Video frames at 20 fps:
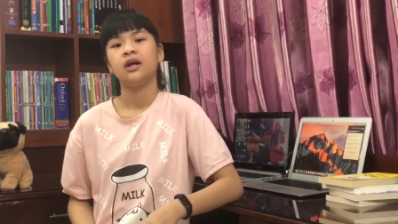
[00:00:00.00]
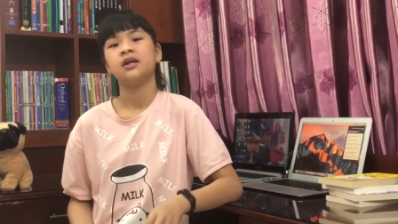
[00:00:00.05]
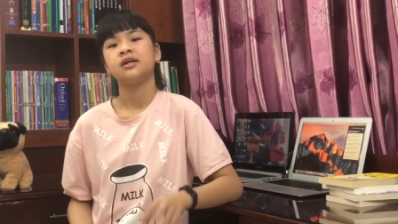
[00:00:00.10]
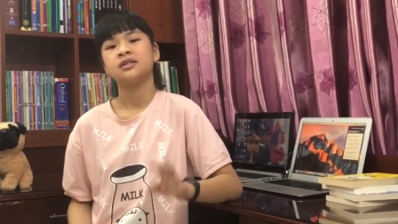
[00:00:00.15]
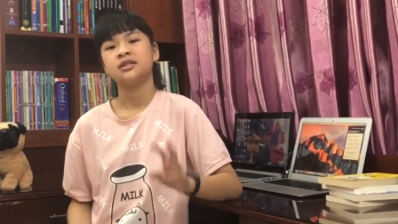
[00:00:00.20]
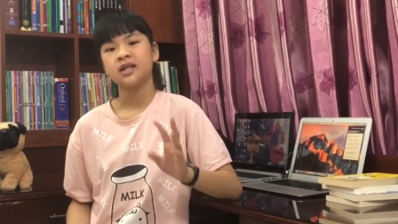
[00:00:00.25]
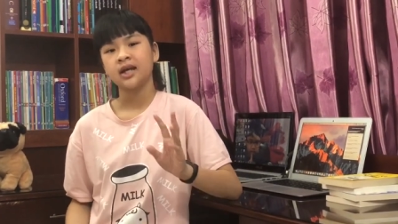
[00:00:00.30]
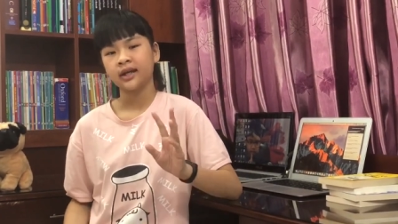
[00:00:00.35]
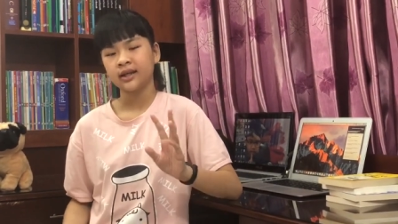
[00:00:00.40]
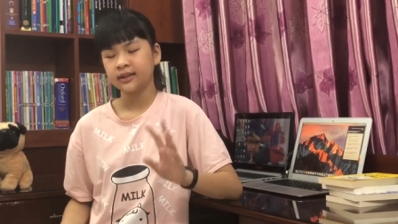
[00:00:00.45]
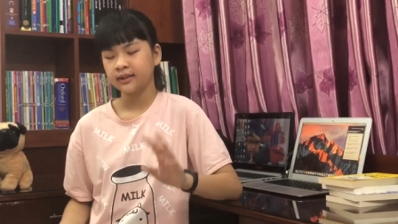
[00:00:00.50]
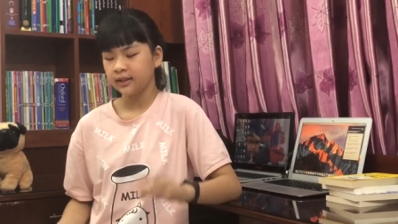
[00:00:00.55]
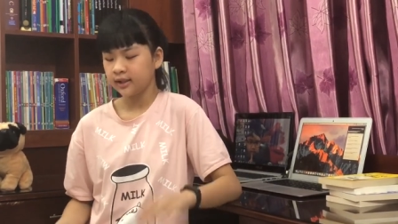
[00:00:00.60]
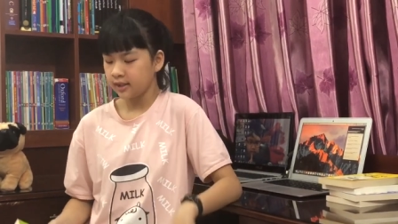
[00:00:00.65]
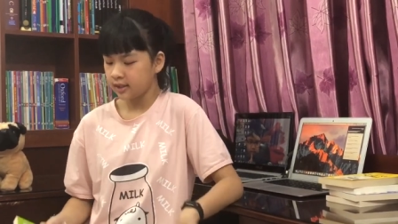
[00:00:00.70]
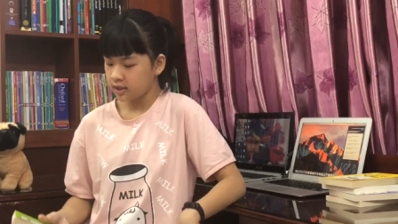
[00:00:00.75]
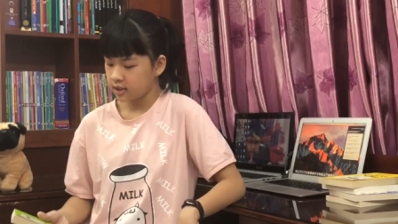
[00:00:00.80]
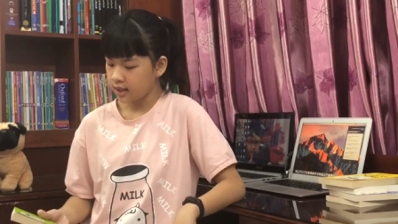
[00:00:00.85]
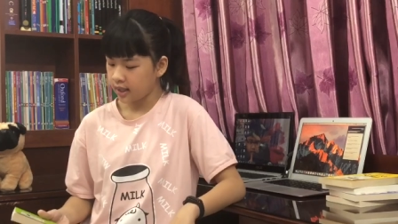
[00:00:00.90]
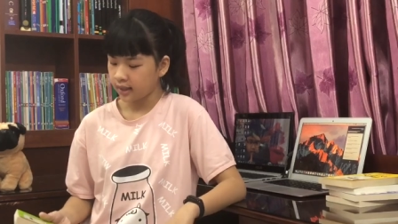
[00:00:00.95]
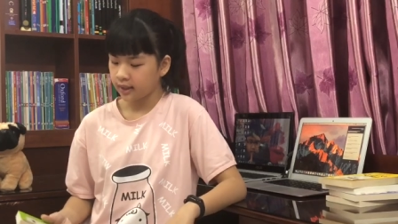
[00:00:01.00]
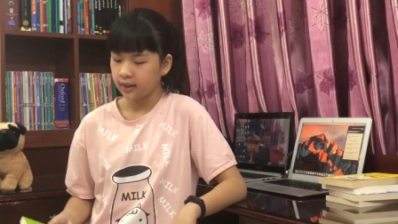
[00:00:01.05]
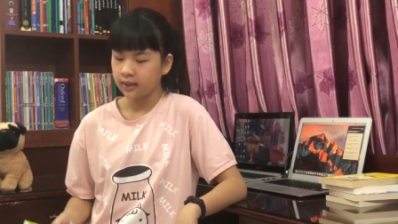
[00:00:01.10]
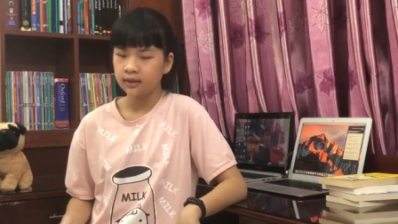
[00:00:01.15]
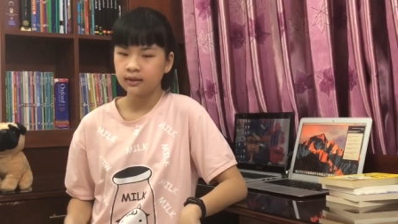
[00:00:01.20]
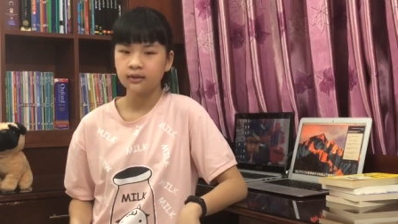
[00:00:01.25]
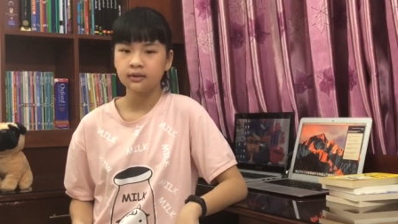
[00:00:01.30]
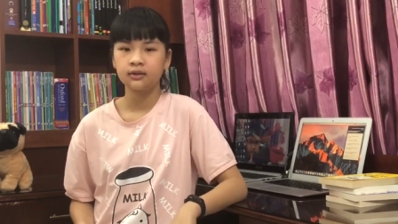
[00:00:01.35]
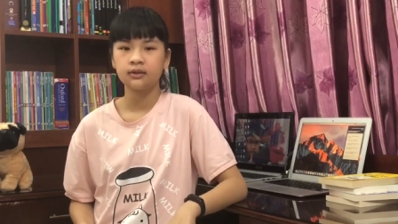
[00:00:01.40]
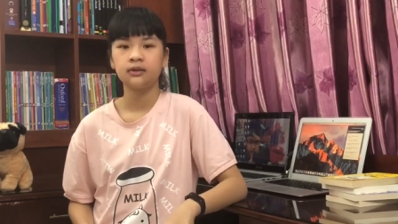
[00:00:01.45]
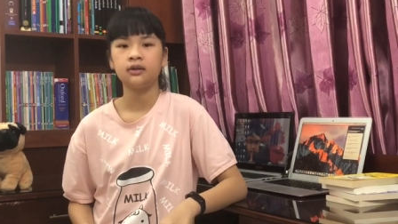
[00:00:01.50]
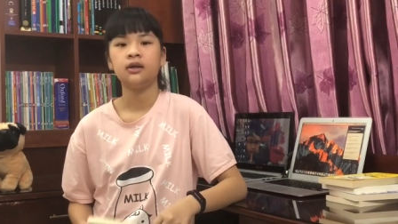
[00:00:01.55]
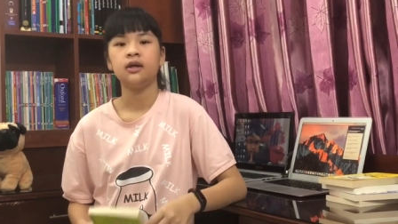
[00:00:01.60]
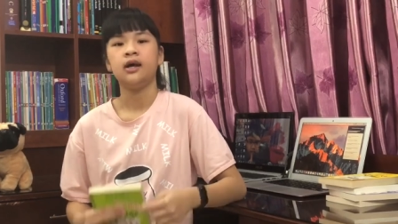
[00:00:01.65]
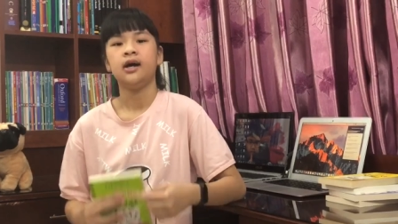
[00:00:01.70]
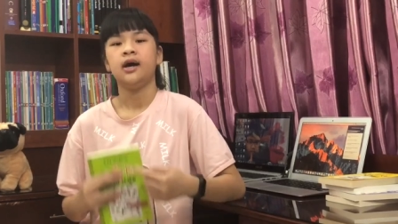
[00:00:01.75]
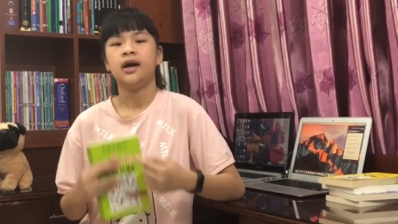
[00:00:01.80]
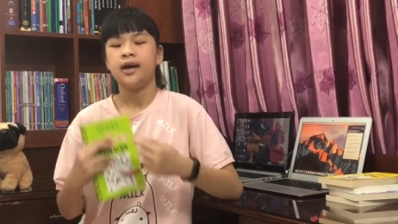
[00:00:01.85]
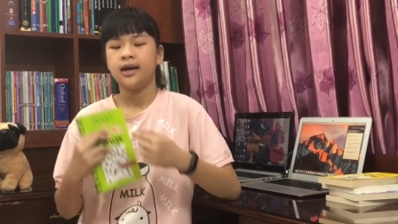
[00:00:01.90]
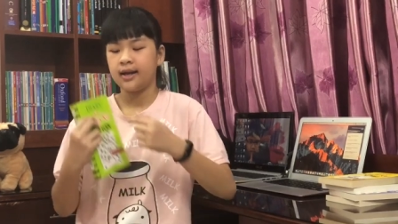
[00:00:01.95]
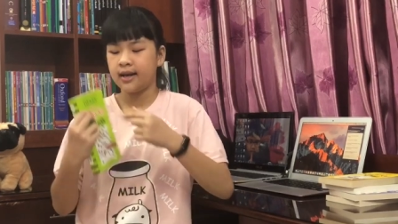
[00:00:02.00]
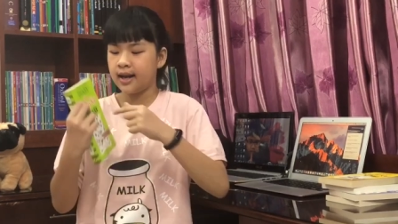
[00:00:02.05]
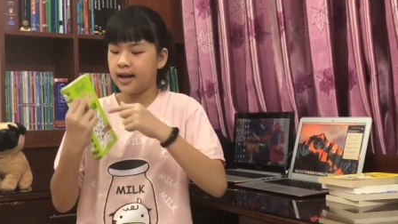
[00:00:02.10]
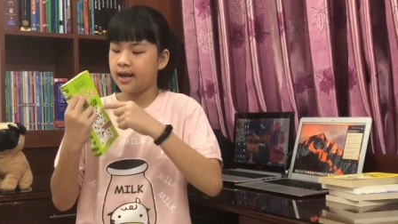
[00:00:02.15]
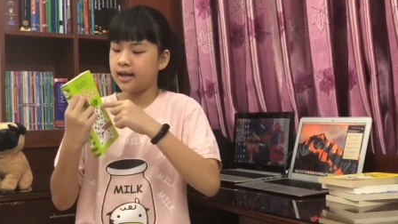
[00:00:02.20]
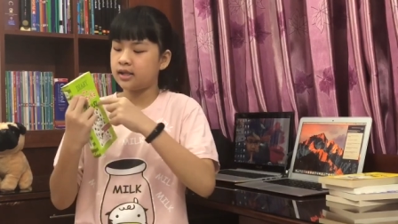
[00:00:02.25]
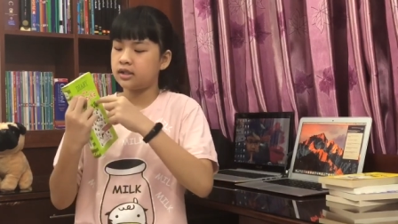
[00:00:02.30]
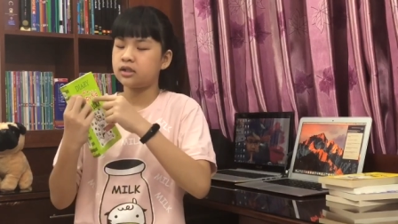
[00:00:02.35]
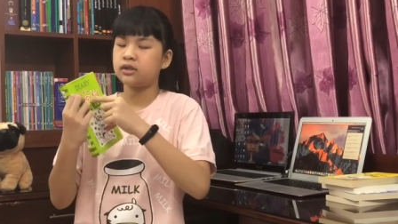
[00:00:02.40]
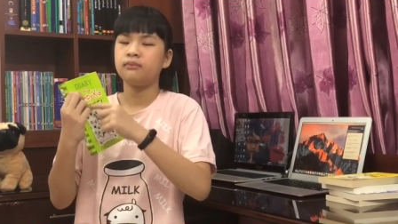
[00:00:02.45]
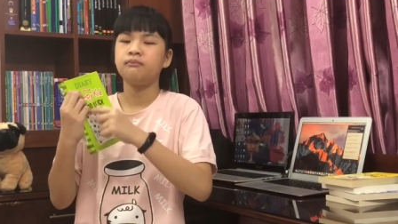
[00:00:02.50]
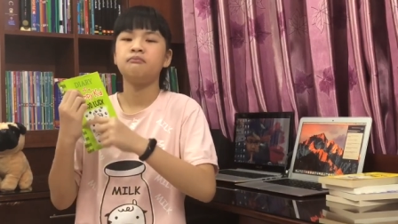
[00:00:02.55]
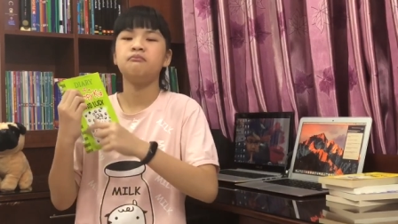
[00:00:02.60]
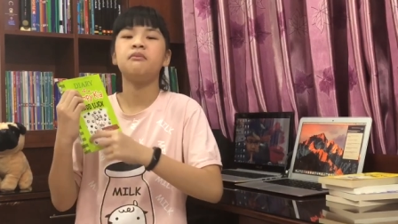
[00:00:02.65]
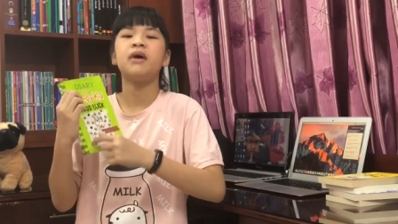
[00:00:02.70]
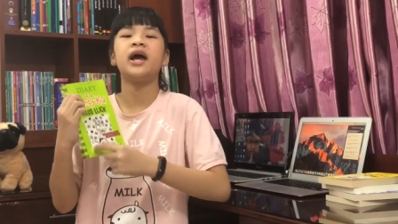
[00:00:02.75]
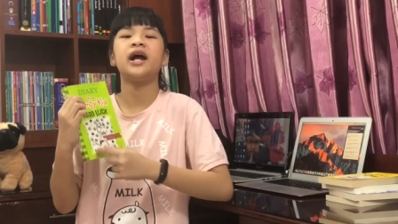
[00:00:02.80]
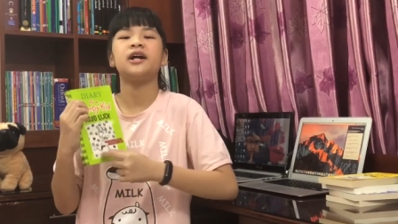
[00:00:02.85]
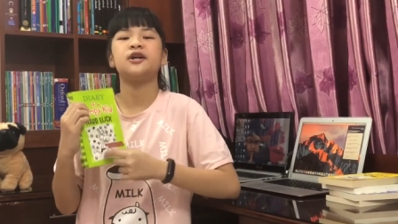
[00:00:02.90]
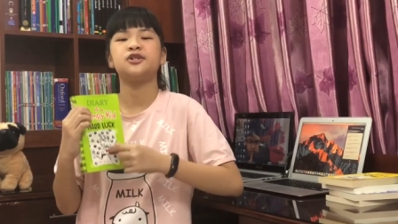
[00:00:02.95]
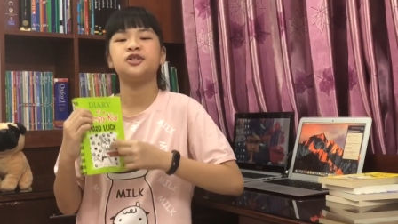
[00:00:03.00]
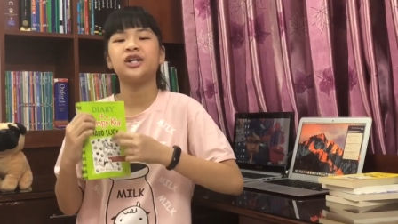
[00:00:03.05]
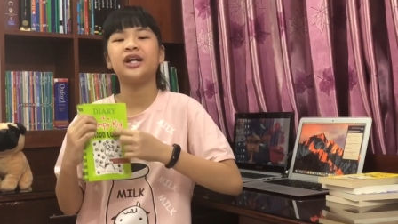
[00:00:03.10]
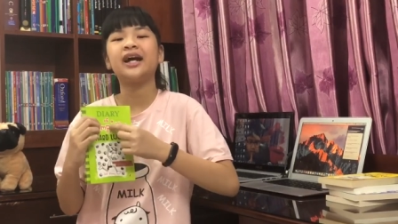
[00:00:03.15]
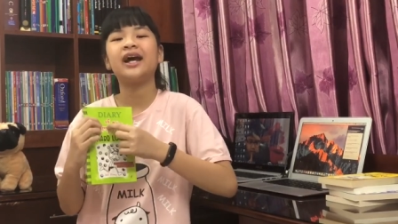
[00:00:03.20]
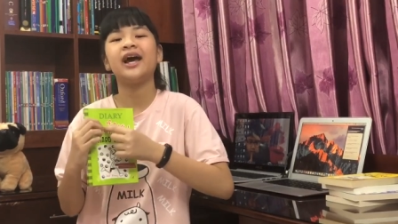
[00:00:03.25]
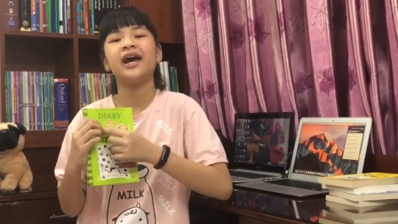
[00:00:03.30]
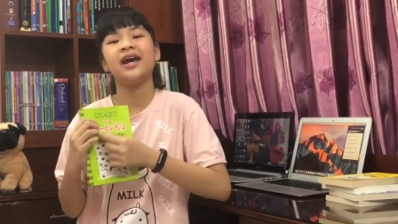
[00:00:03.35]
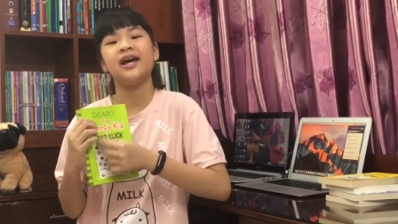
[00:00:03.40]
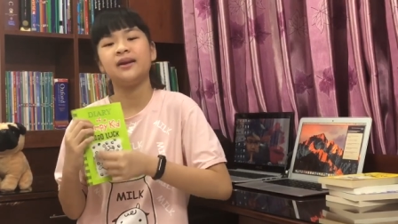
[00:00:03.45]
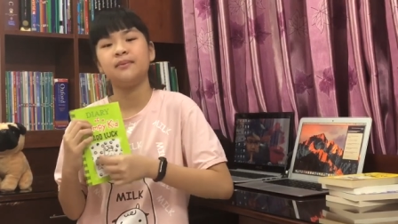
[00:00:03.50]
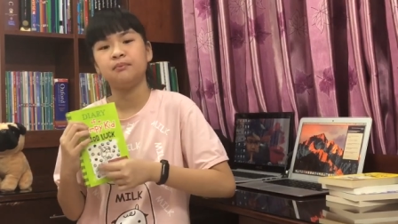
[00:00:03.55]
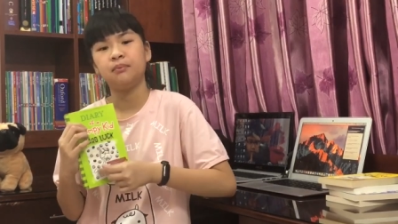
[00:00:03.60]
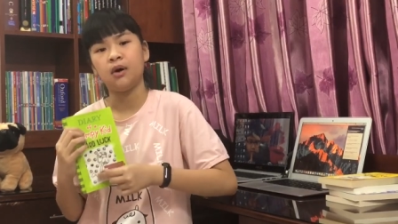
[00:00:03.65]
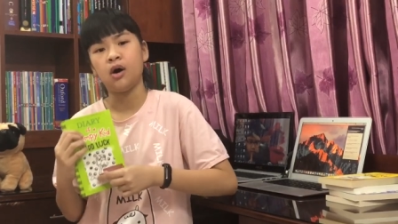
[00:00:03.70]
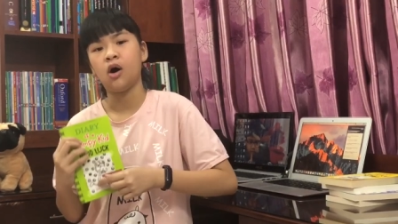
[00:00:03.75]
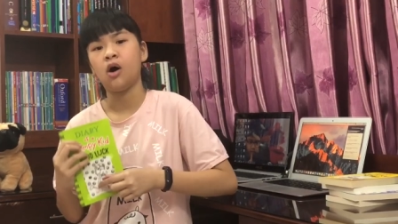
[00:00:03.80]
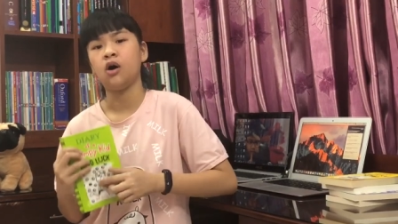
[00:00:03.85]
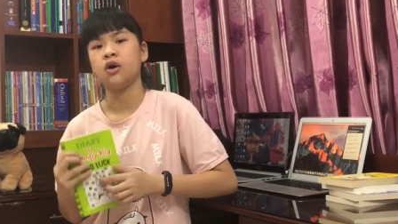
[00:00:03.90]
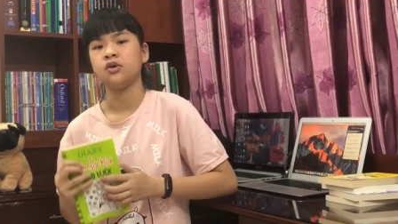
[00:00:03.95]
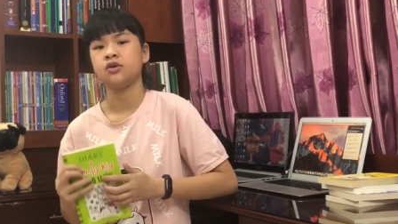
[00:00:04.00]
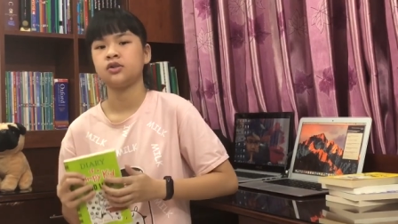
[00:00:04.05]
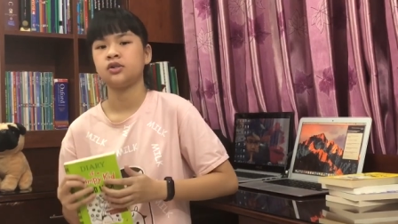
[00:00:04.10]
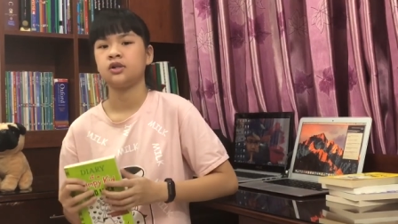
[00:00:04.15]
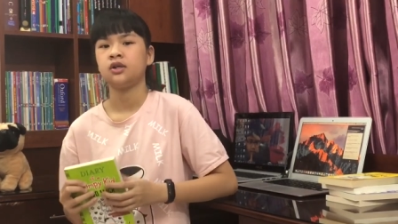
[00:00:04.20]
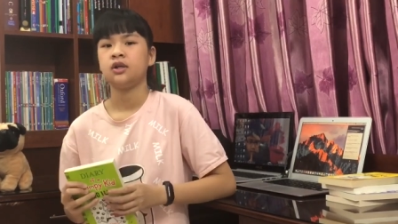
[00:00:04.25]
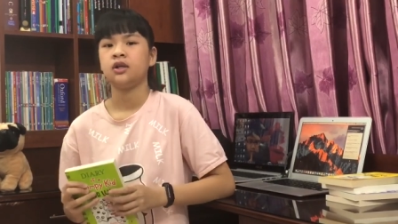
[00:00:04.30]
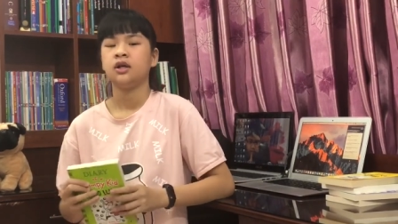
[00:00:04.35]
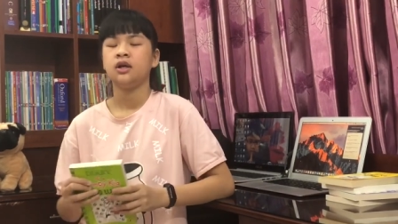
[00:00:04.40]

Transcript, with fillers: Second thing second, it has magic eight balls.